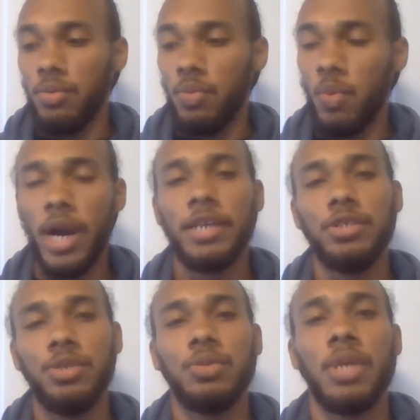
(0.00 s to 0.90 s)
why
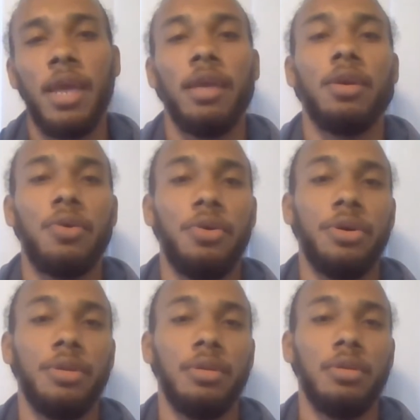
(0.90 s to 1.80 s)
do you take
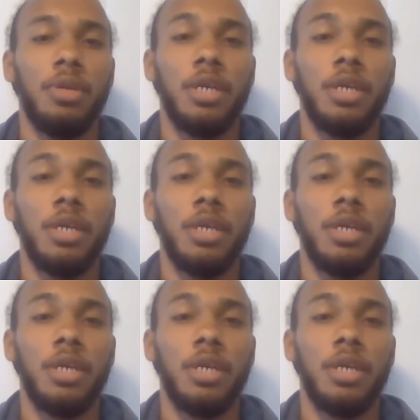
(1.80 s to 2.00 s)
on